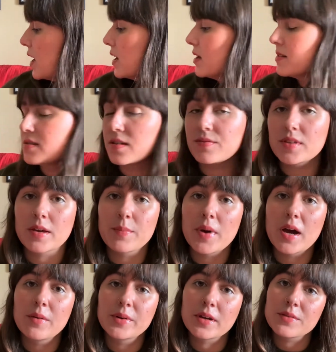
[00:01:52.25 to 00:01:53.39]
is stuff that I bought
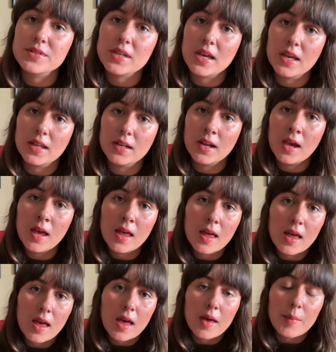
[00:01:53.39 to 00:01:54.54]
when I was in
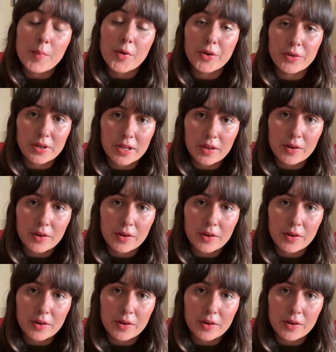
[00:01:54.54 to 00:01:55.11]
Puerto Rico.